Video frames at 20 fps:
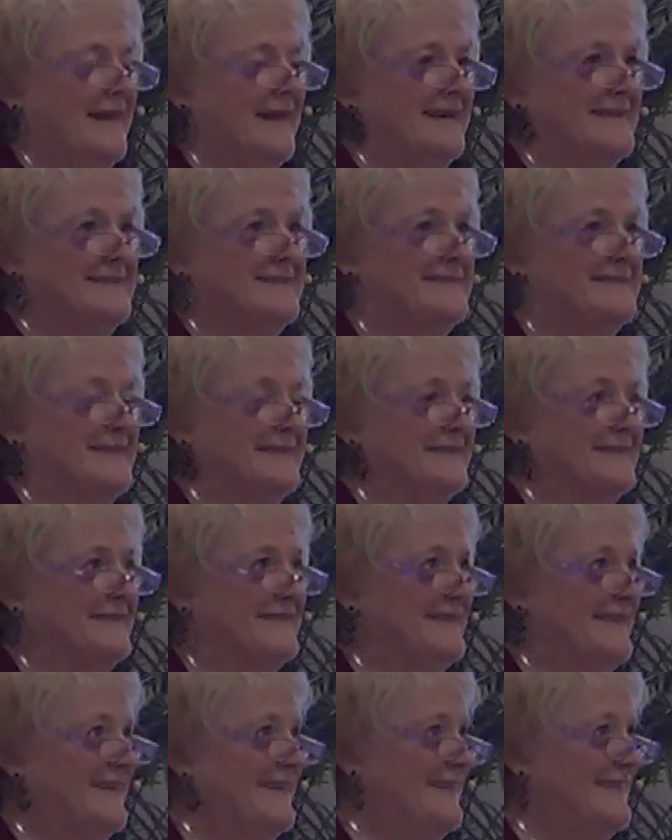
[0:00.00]
as the,
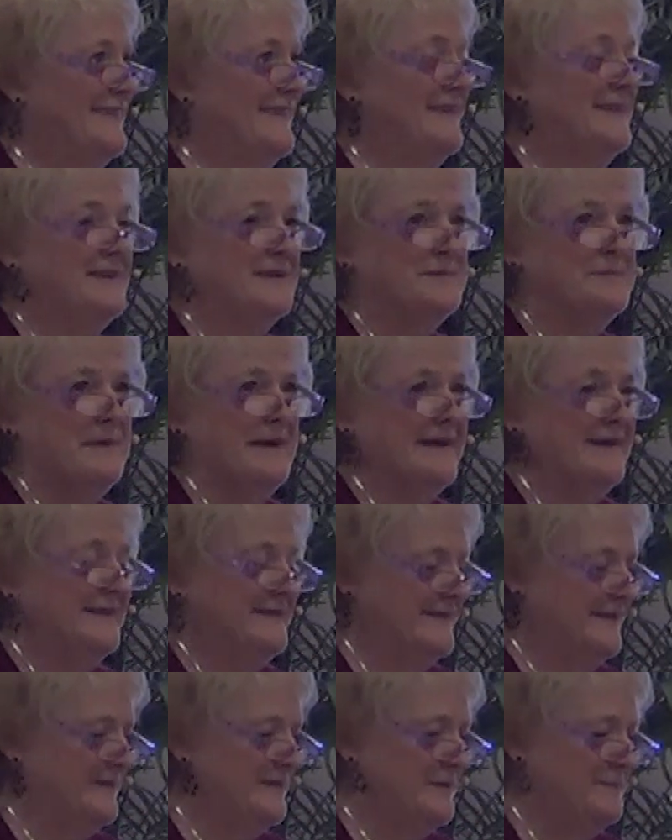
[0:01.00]
the young
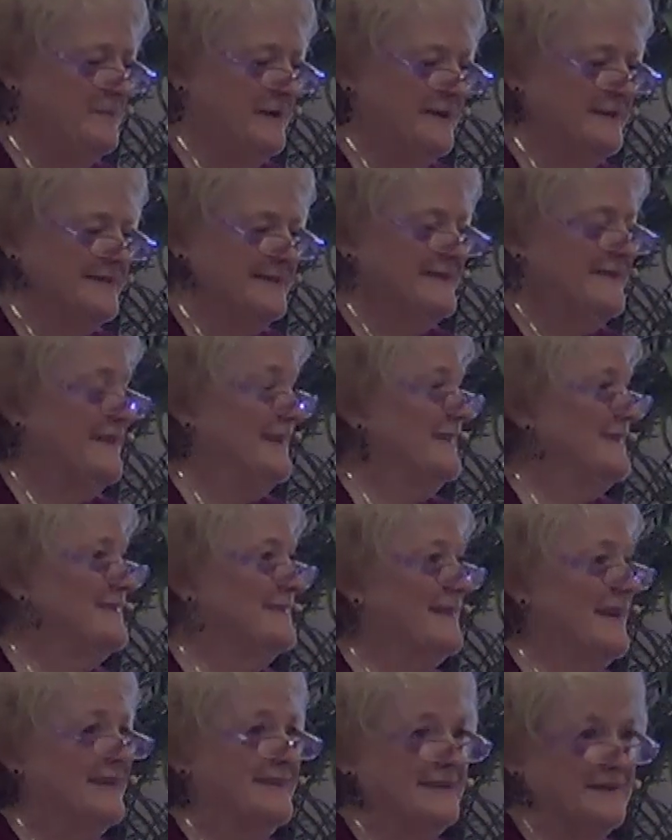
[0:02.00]
man in the best
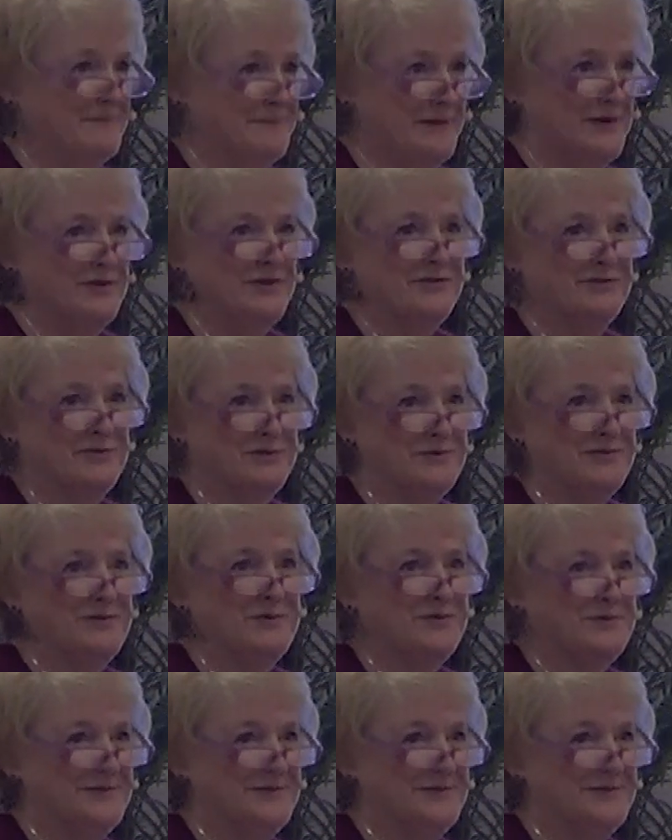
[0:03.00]
exotic marigold